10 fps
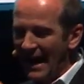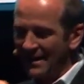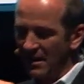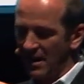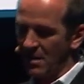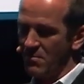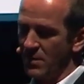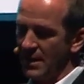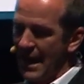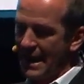And
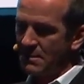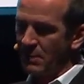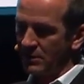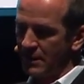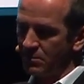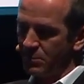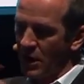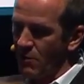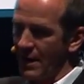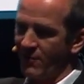um, any building
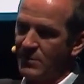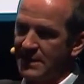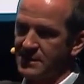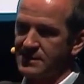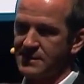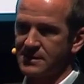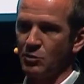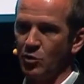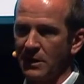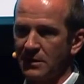below eleven metres is a
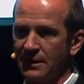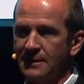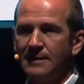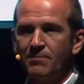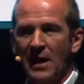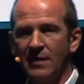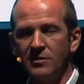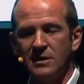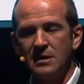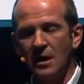small building,
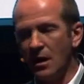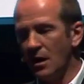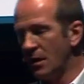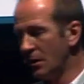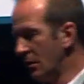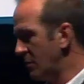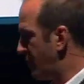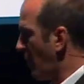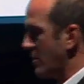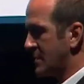and the, uh,
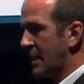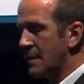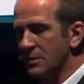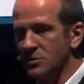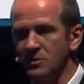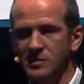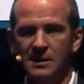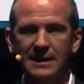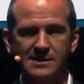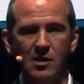the fire escape issues
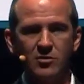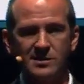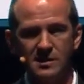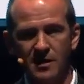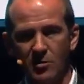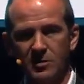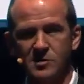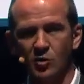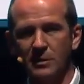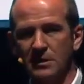are less onerous than they are with a tall